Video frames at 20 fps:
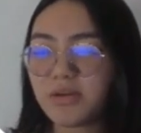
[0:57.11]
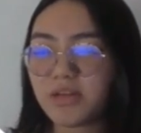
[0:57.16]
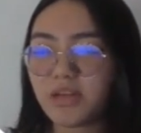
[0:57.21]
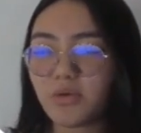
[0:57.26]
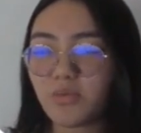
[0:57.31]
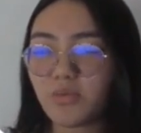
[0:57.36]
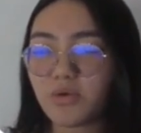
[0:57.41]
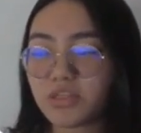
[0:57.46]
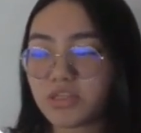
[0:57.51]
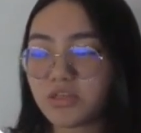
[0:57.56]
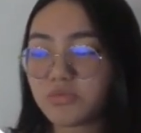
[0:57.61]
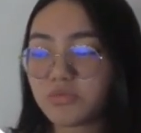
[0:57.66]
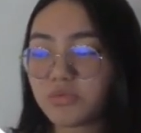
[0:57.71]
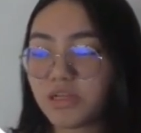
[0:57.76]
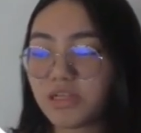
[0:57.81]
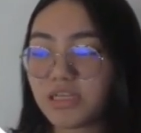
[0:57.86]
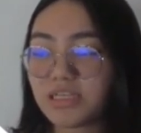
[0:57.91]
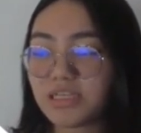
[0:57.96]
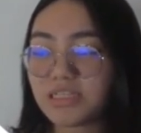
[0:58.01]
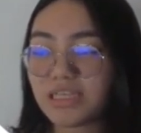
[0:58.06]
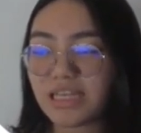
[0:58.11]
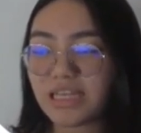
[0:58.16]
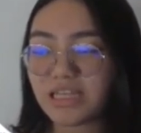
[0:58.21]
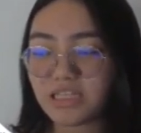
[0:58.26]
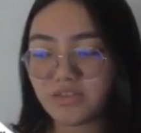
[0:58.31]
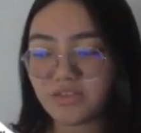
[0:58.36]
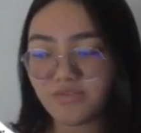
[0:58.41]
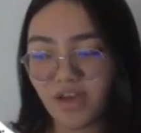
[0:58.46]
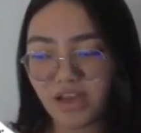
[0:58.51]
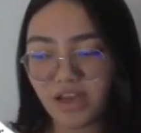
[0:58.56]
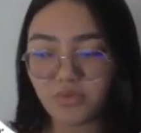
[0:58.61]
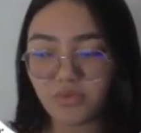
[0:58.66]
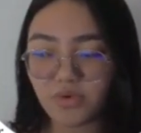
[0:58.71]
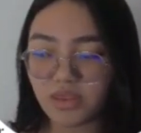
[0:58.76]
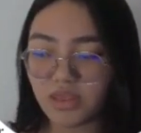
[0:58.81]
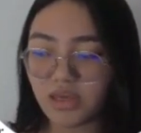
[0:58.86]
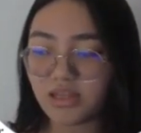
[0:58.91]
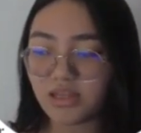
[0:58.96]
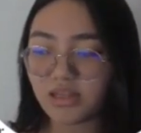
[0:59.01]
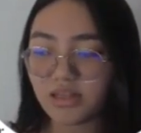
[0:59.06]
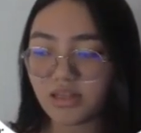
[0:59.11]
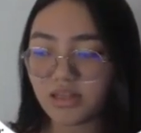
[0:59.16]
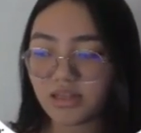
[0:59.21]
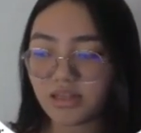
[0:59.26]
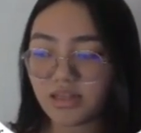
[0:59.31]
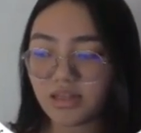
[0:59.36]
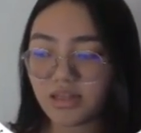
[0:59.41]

but I wasn't really satisfied with it.